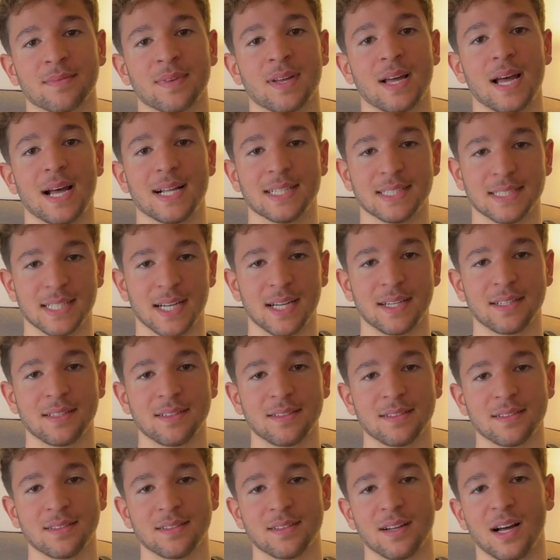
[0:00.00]
And
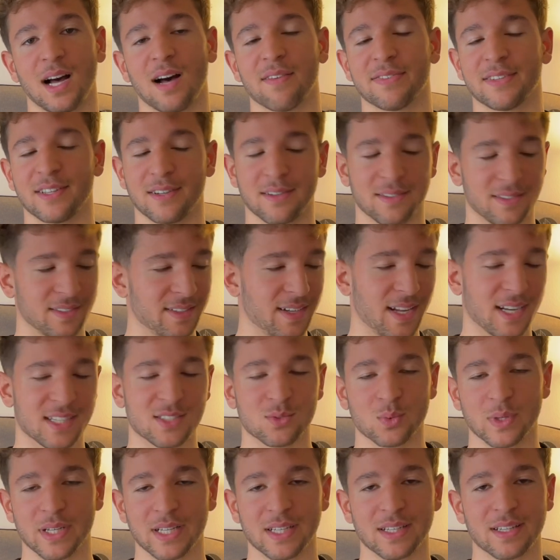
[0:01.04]
then, after next
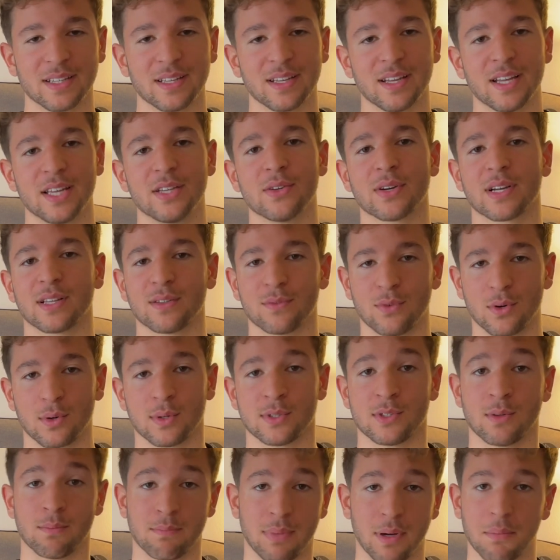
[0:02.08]
week, you can focus
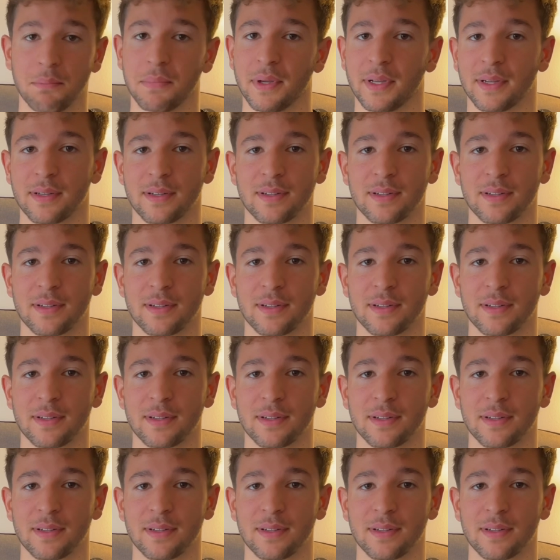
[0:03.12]
on pumping.